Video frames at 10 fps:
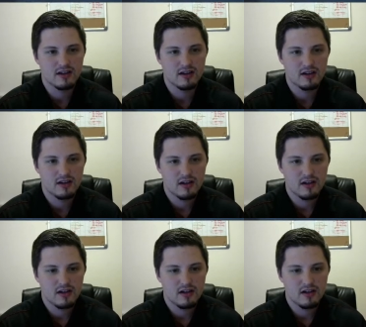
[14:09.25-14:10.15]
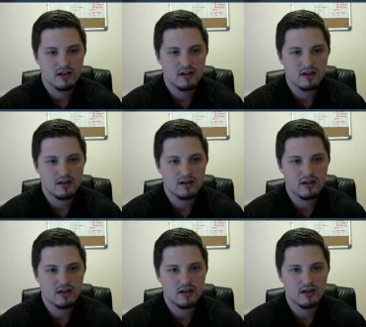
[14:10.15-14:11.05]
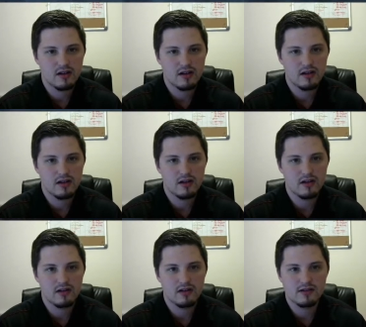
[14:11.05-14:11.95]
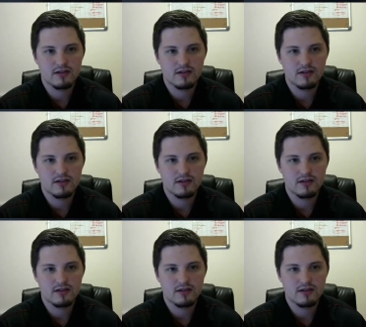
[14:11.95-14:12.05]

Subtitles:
Nobody speaks.